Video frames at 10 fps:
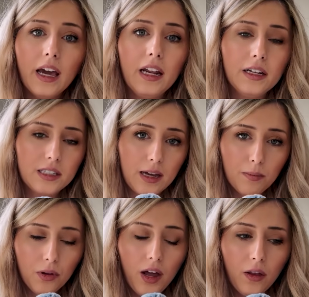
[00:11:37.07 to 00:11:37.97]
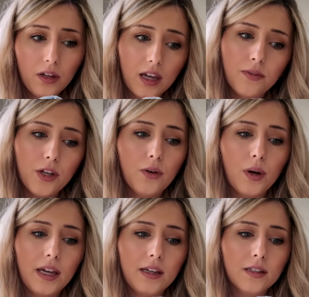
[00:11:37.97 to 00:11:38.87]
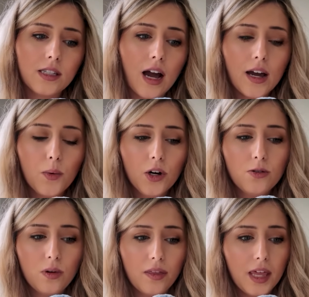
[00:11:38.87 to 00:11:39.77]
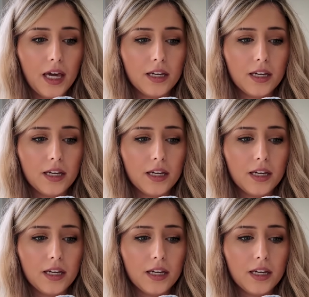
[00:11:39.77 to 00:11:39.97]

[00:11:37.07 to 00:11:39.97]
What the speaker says: An example I'll give you is I worked with a